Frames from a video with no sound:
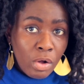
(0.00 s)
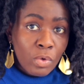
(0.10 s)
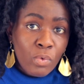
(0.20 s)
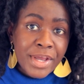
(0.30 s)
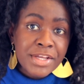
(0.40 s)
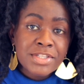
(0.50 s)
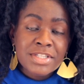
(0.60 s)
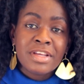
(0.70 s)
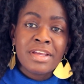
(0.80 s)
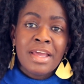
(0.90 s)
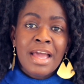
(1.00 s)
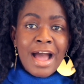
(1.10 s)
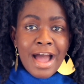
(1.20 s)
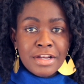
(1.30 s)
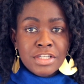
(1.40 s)
always
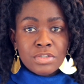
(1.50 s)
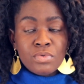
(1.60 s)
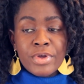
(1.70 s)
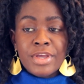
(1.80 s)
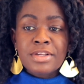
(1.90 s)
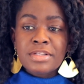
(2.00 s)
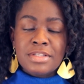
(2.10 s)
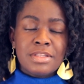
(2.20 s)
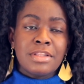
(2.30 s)
underwears.